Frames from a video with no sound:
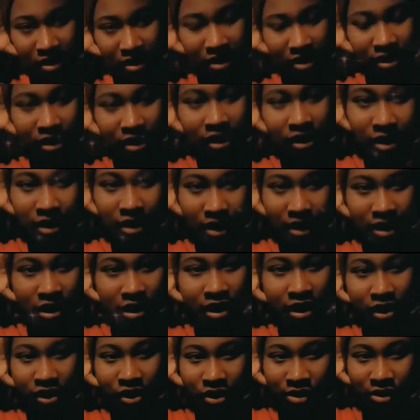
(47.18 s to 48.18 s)
Anyhow,
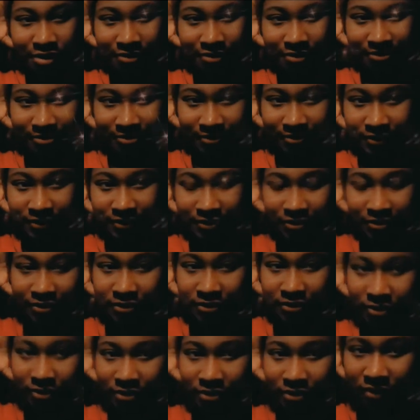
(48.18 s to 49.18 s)
y'all,
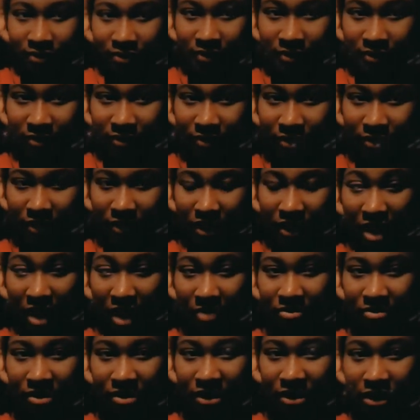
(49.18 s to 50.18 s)
I'm
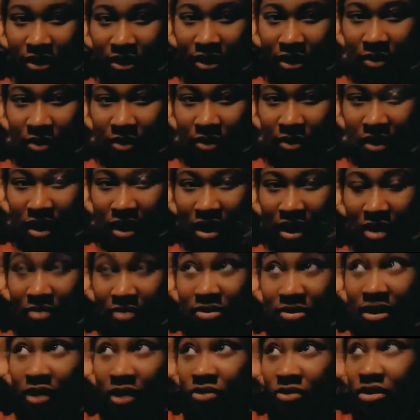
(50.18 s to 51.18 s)
sitting here waiting. I'm
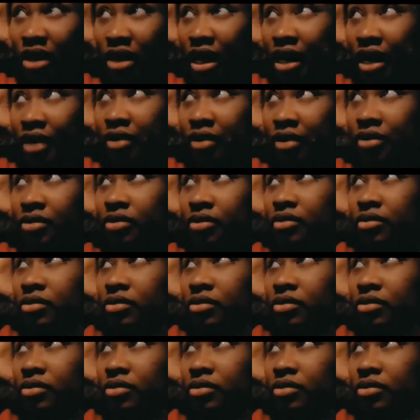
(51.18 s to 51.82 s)
so tired.